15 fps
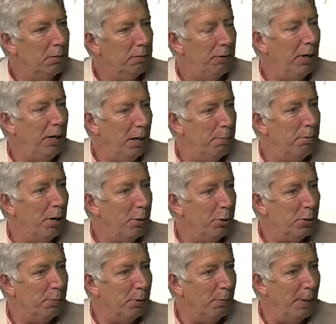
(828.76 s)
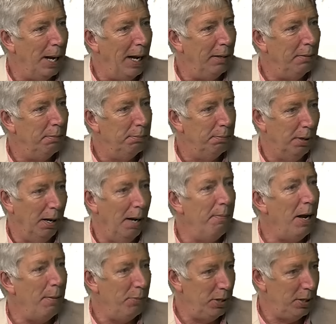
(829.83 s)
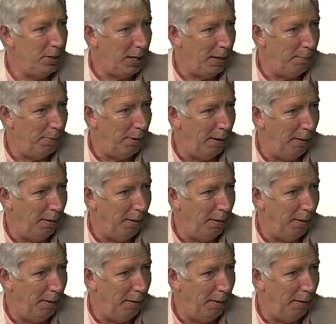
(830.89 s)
very approachable man, but a man with a temper.